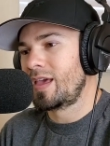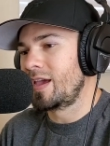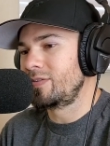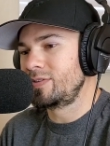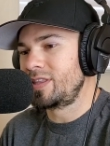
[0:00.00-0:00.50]

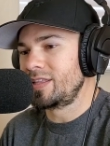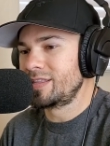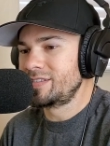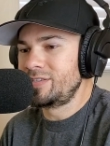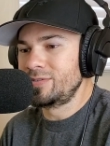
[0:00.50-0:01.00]
Everything
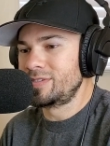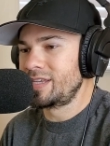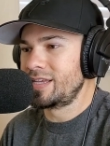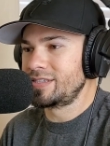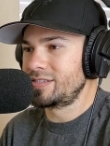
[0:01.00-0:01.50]
this dude
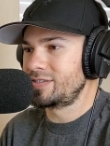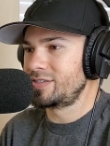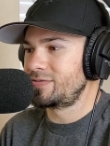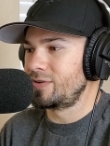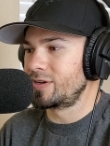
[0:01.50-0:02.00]
says is
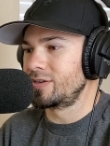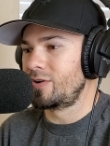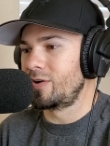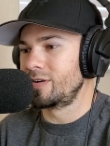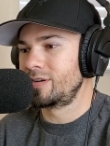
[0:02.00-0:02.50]
just fucking
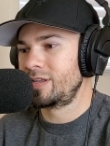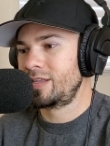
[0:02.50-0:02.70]
hard.